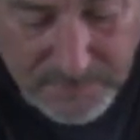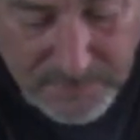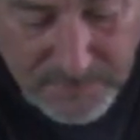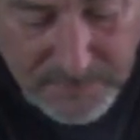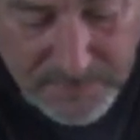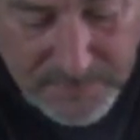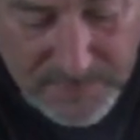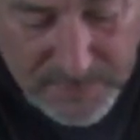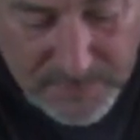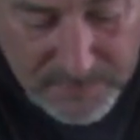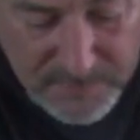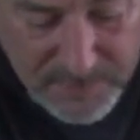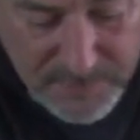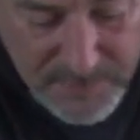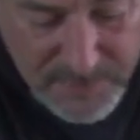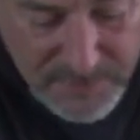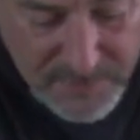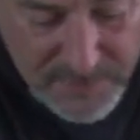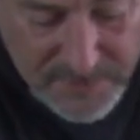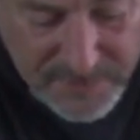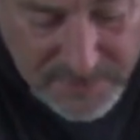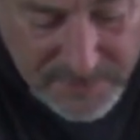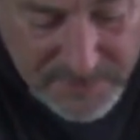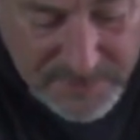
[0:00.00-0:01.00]
That will
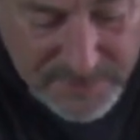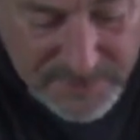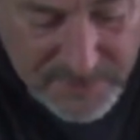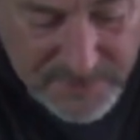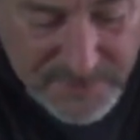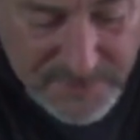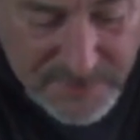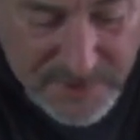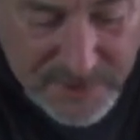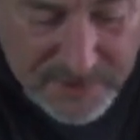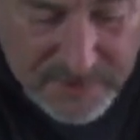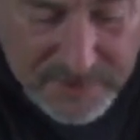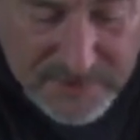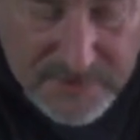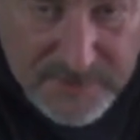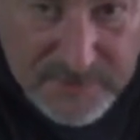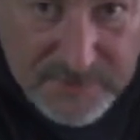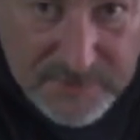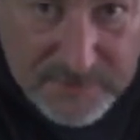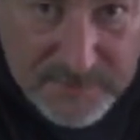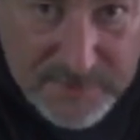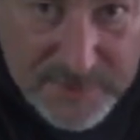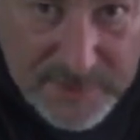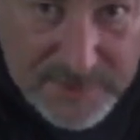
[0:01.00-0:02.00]
strengthen these tendons
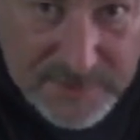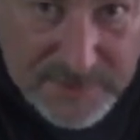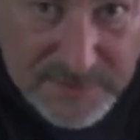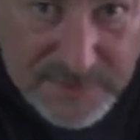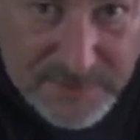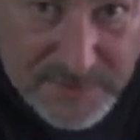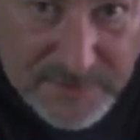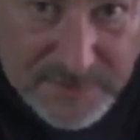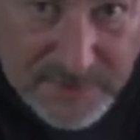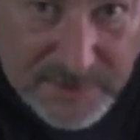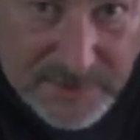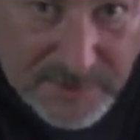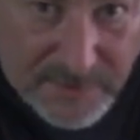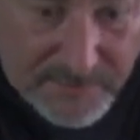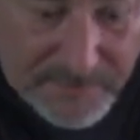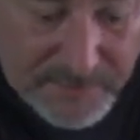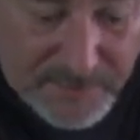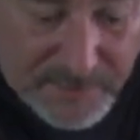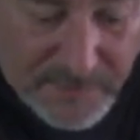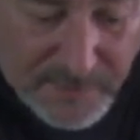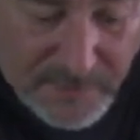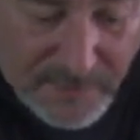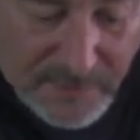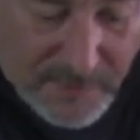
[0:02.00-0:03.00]
tremendously,
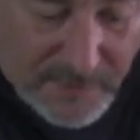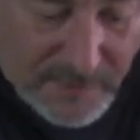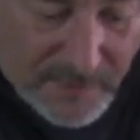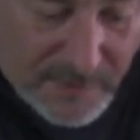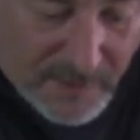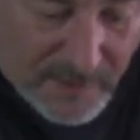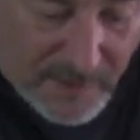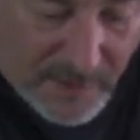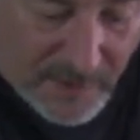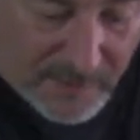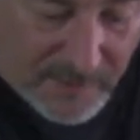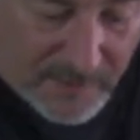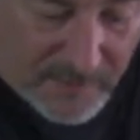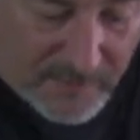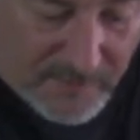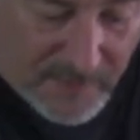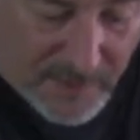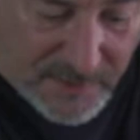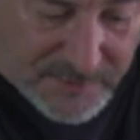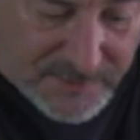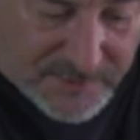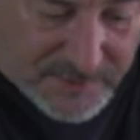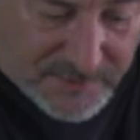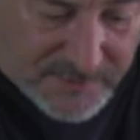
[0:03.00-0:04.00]
and the
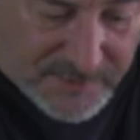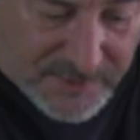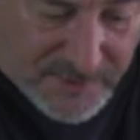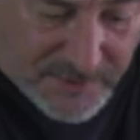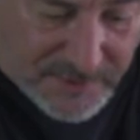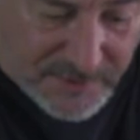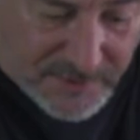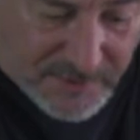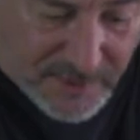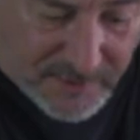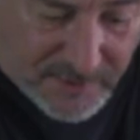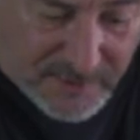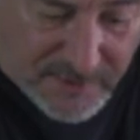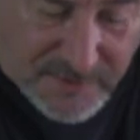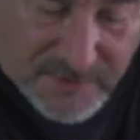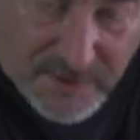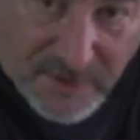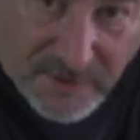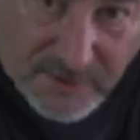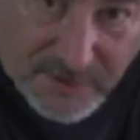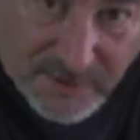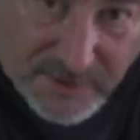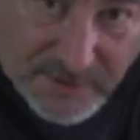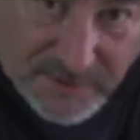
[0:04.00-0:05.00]
muscles and tendons
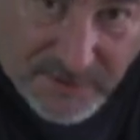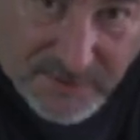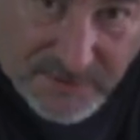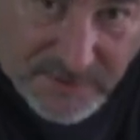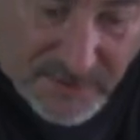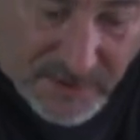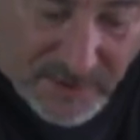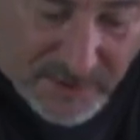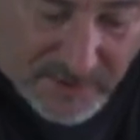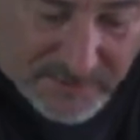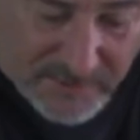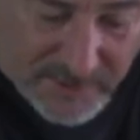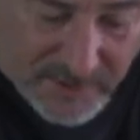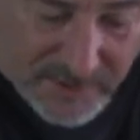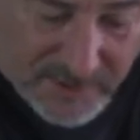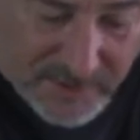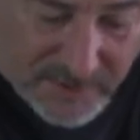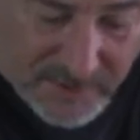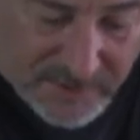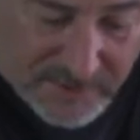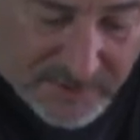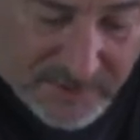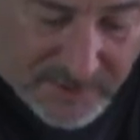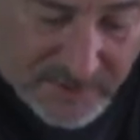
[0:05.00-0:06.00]
on the inside of the
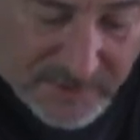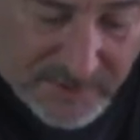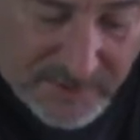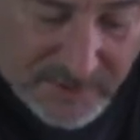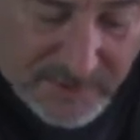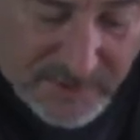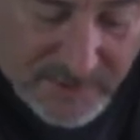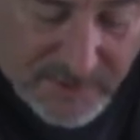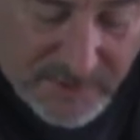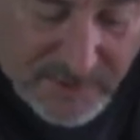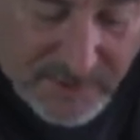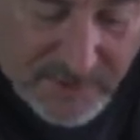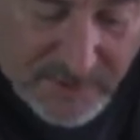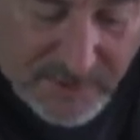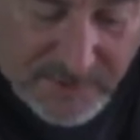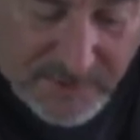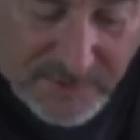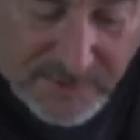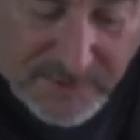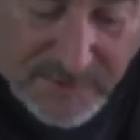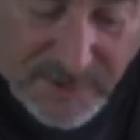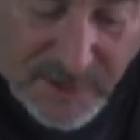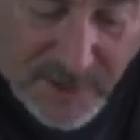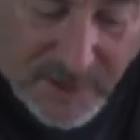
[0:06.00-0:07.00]
hand.
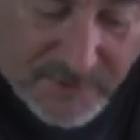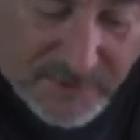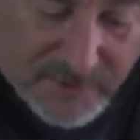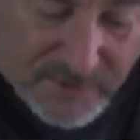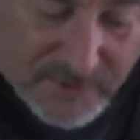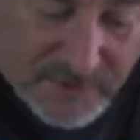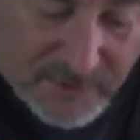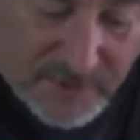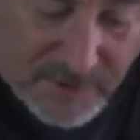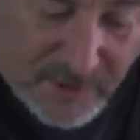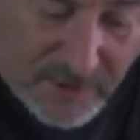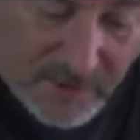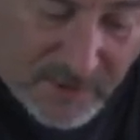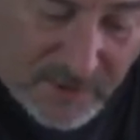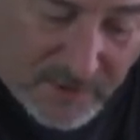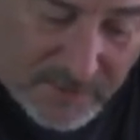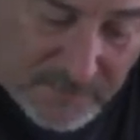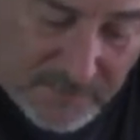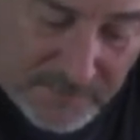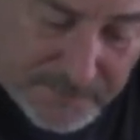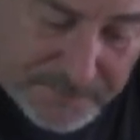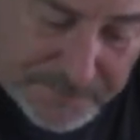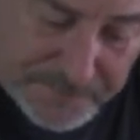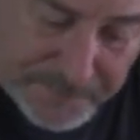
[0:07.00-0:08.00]
The tiger claw
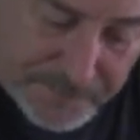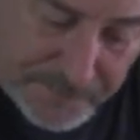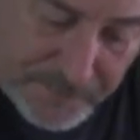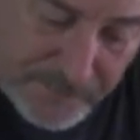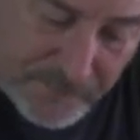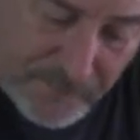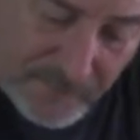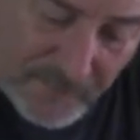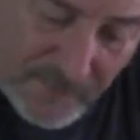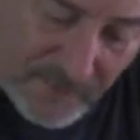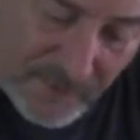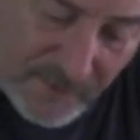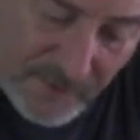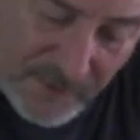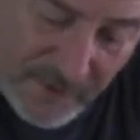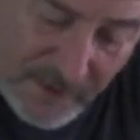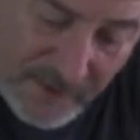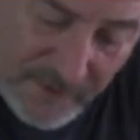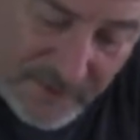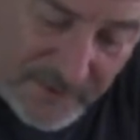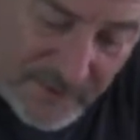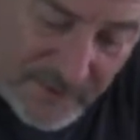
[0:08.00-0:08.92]
is